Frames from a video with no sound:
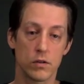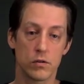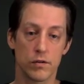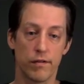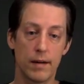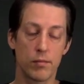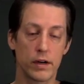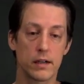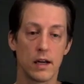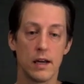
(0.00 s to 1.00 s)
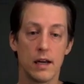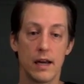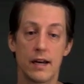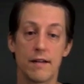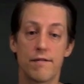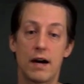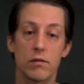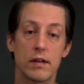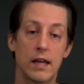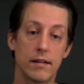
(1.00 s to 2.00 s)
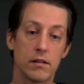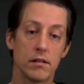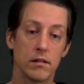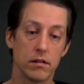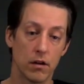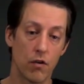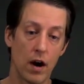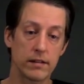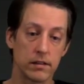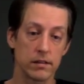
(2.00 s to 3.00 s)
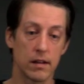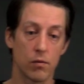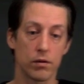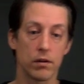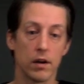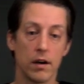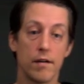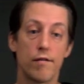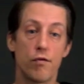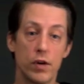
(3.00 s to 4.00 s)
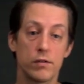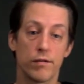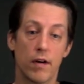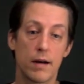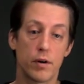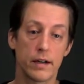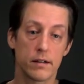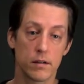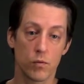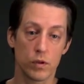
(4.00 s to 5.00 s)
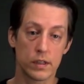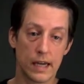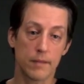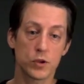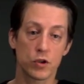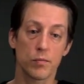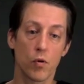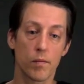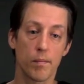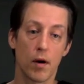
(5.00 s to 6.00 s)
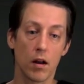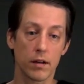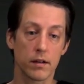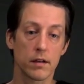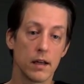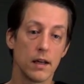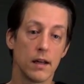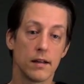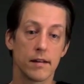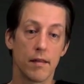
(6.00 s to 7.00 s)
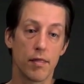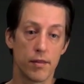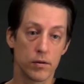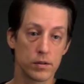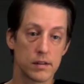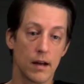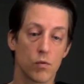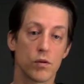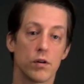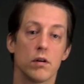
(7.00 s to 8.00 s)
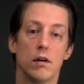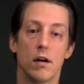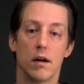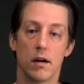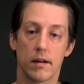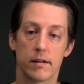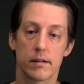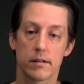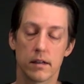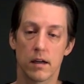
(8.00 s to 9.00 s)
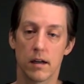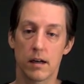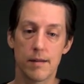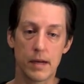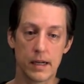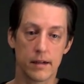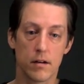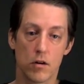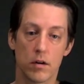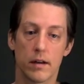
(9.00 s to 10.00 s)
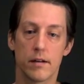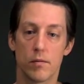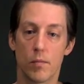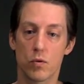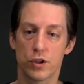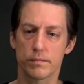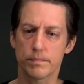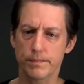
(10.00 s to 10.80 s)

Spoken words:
to vibrate, and they found that the grasses that were free to vibrate would capture more pollen than those that were limited in their motion.